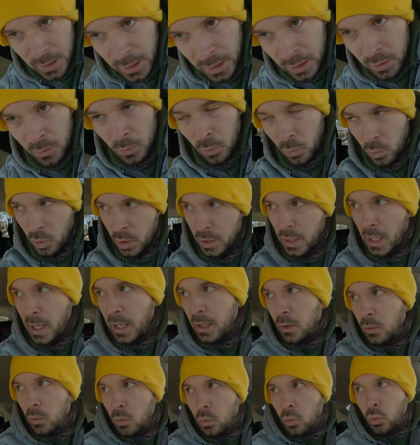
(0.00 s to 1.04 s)
and what
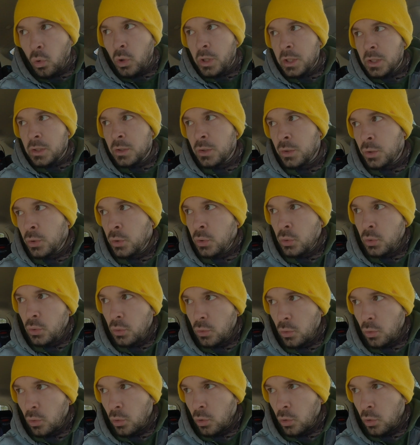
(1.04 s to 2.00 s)
I wouldn't do,